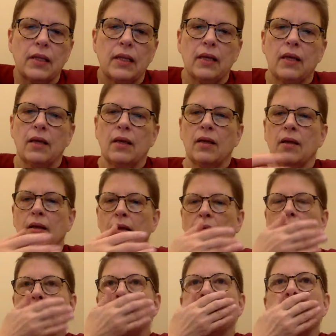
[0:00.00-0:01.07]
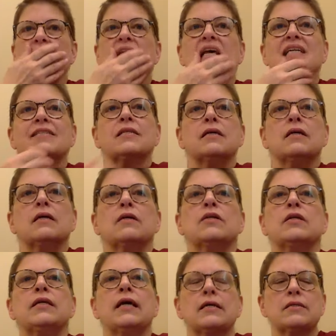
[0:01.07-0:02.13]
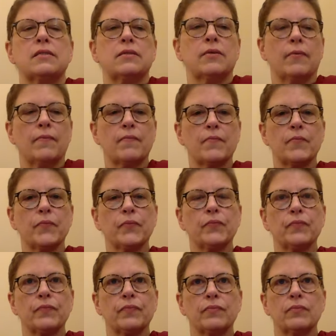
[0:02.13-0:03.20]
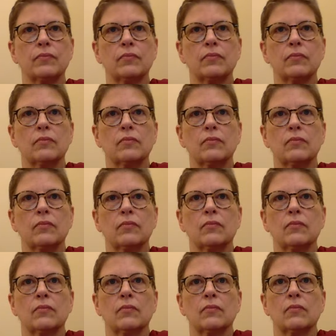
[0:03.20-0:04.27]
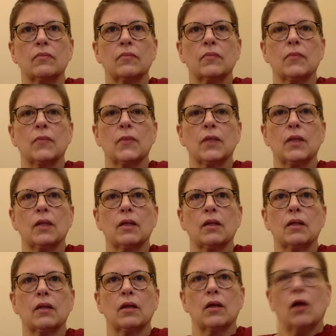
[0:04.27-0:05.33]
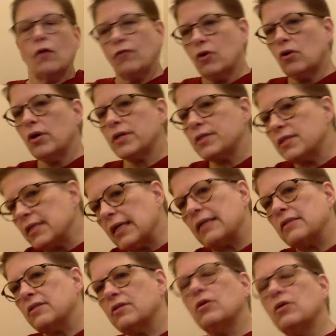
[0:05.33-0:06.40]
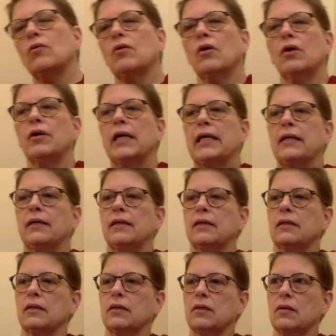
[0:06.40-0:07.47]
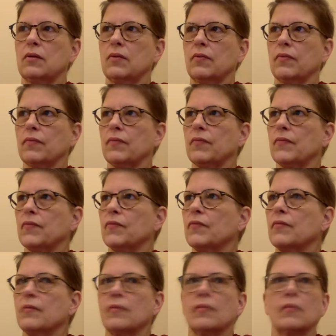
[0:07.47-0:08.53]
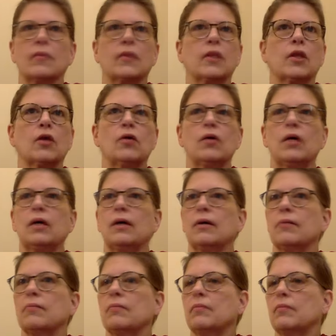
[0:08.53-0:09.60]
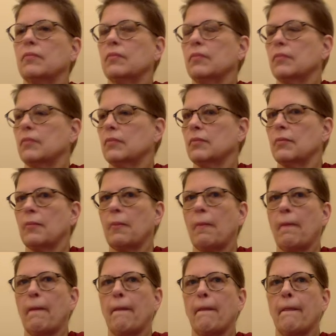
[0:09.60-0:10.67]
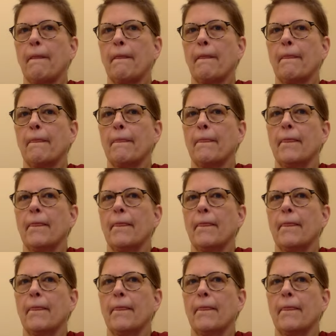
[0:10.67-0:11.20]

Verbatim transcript: Ani Palmo, I have yes. a question. Yes. May I use one of the bolsters to set rest my feet on, or is that? Of course, yes. No, acceptable? go right ahead. Thank you so much. You're you My feet don't touch the floor.